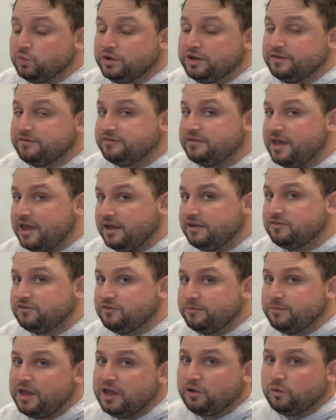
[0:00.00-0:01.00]
would it take
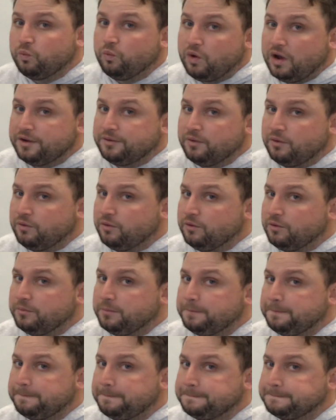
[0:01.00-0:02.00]
to make one whole?
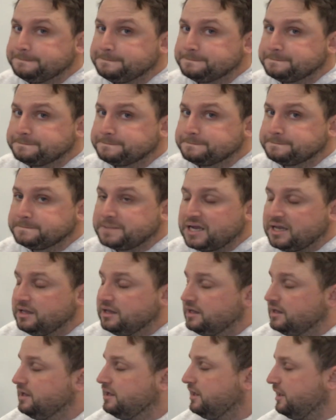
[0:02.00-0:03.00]

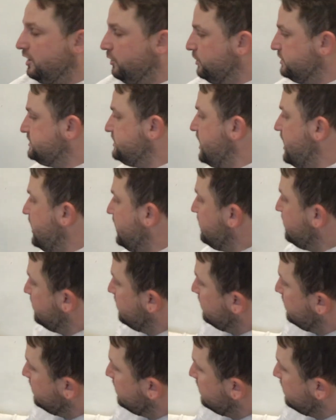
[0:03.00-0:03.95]
It would take